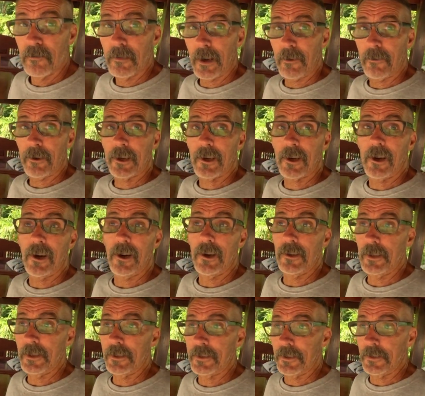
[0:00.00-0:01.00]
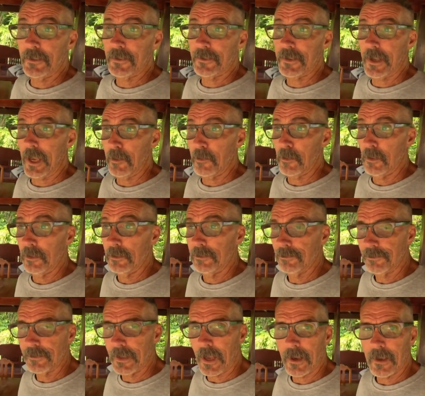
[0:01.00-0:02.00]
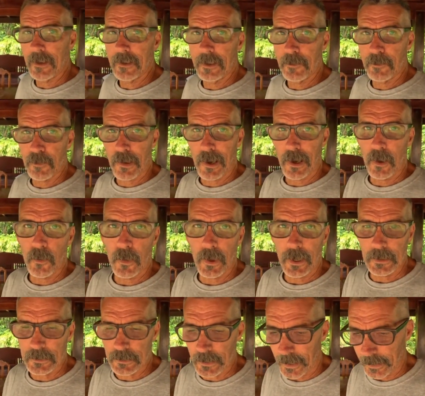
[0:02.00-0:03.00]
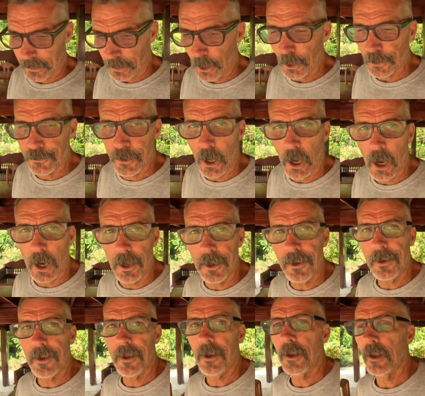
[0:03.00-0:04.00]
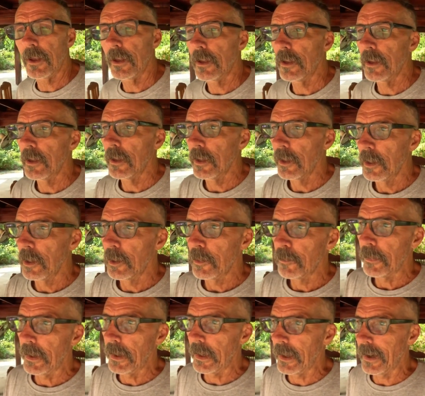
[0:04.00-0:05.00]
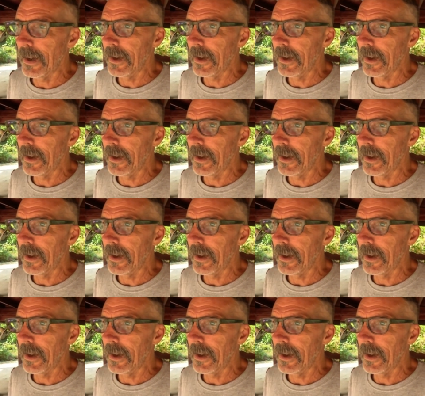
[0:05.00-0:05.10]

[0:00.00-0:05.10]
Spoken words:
might recall that this table, yeah, it probably weighs like a ton, but